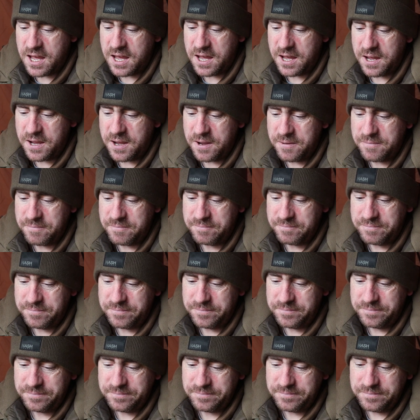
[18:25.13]
I
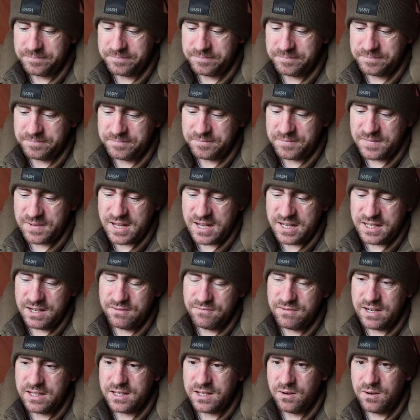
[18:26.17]

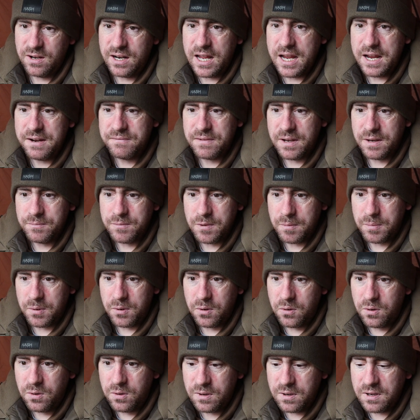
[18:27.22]
didn't really do an evening
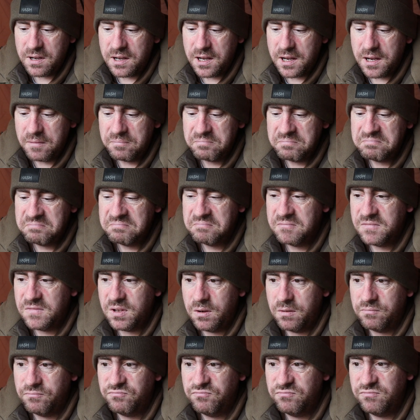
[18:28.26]
report.
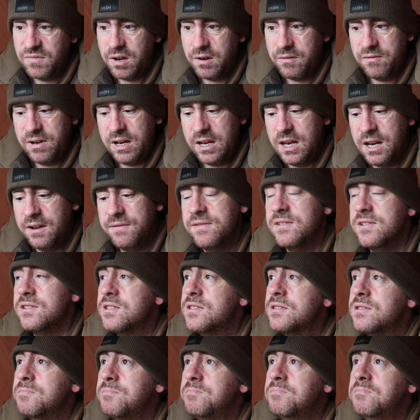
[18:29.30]

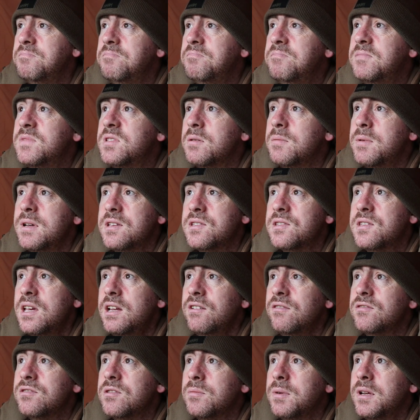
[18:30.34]
Nothing's to be
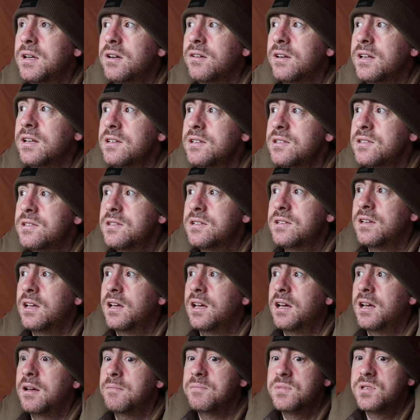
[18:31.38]
said, to be honest.
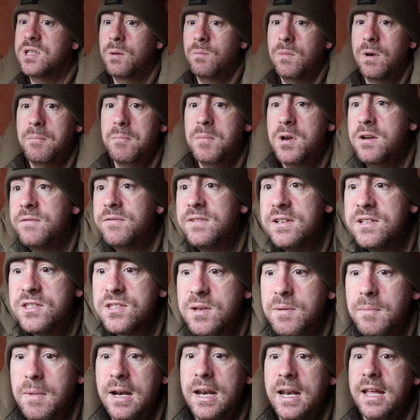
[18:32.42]
Someone moved
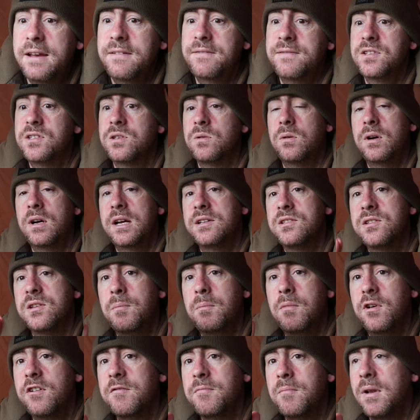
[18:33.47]
into my left, so I had to
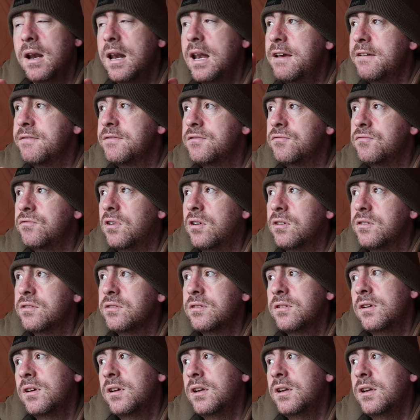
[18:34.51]
move my left rod.